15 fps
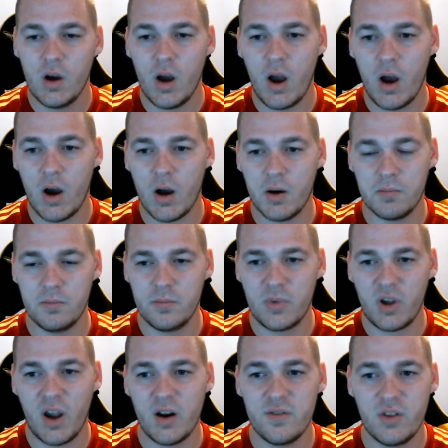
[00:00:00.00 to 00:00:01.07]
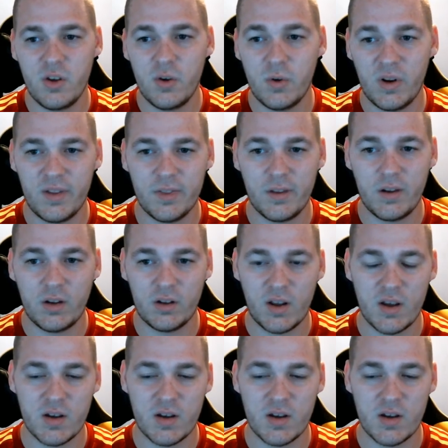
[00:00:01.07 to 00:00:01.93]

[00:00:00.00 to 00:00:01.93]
Kind of the unique thing